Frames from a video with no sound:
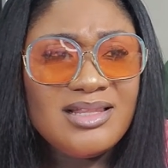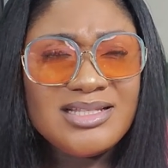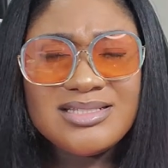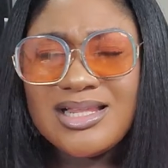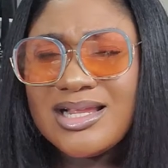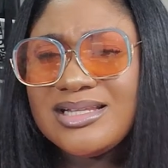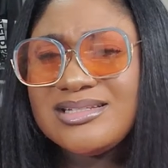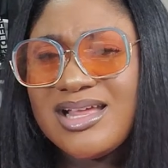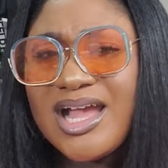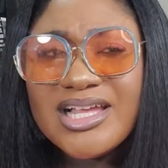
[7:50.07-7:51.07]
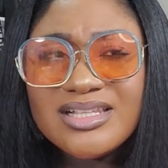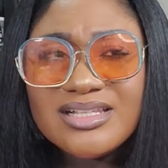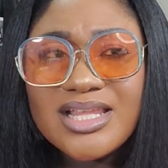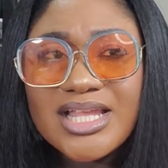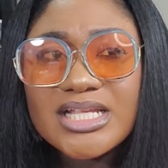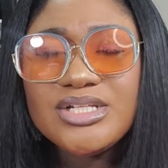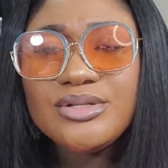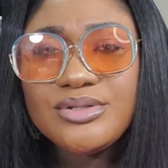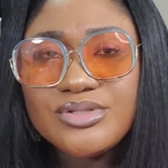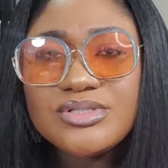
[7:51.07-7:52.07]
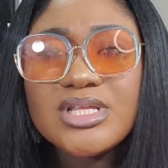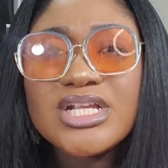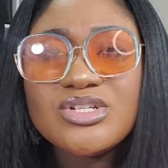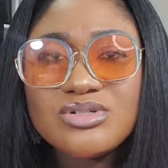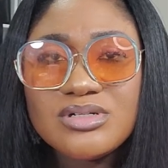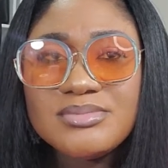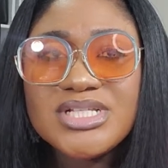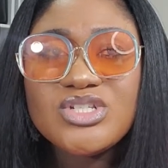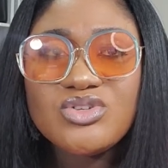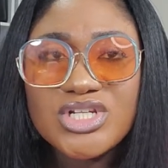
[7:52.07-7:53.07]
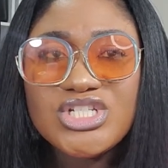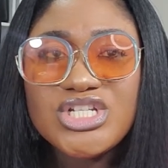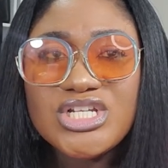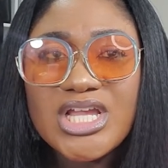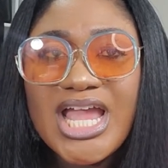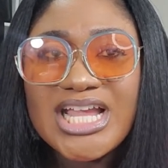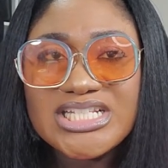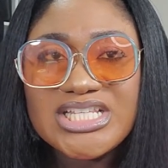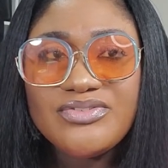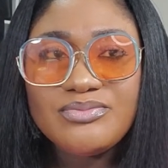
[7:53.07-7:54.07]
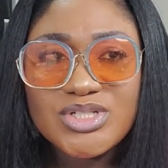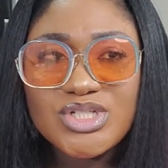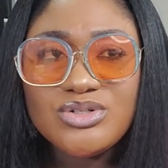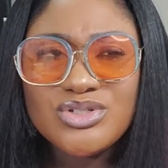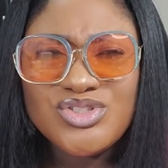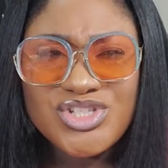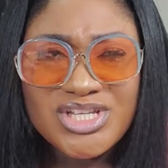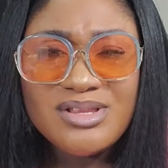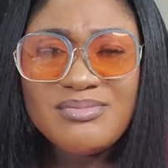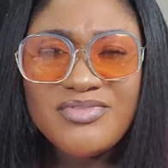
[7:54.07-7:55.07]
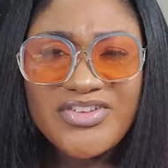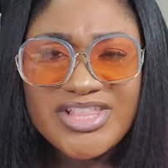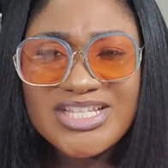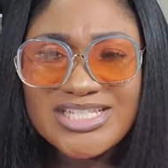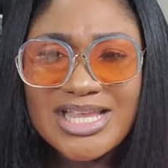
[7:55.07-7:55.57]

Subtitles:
is it like a nylon? Like, you know, this extremely stretchy, active material, gym feeling